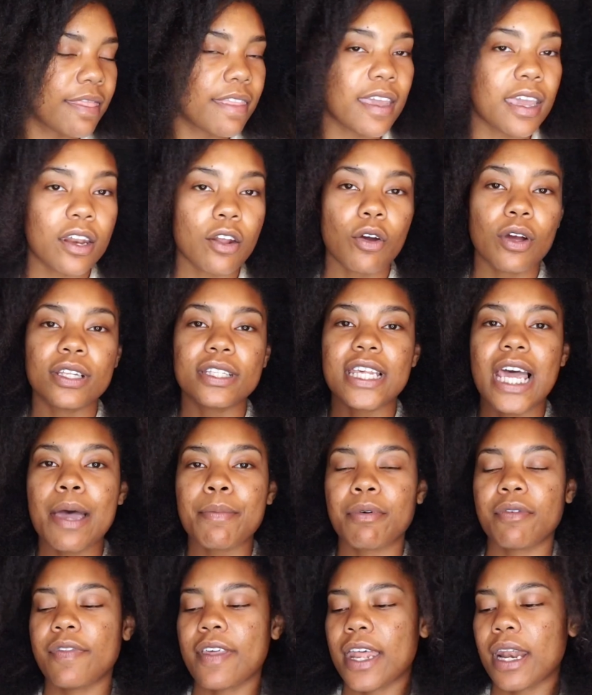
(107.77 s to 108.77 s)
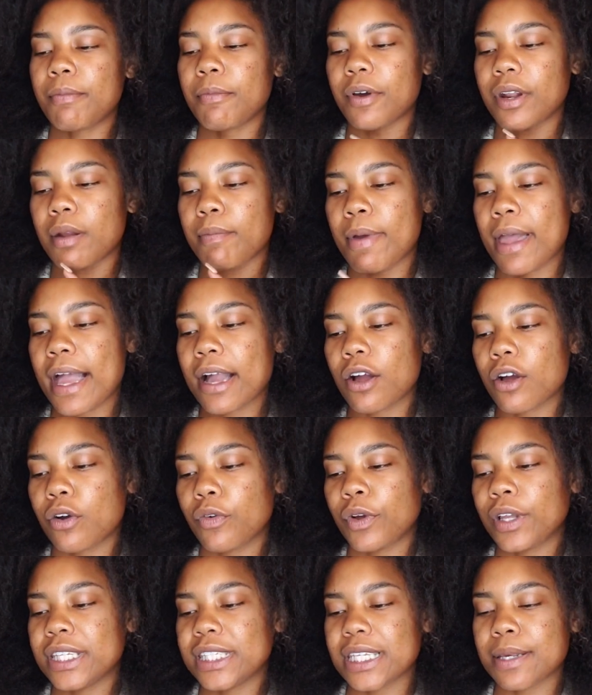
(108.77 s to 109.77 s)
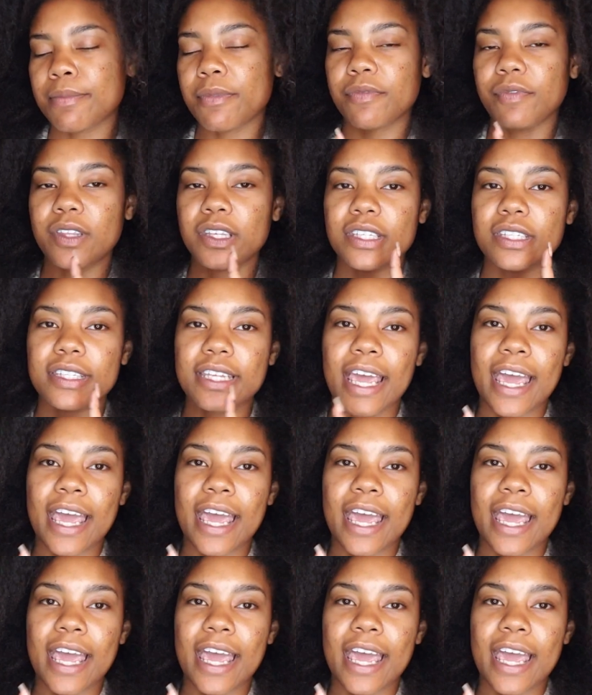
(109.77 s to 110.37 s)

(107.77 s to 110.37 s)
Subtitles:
then on top of that, I'm going to pack on some of this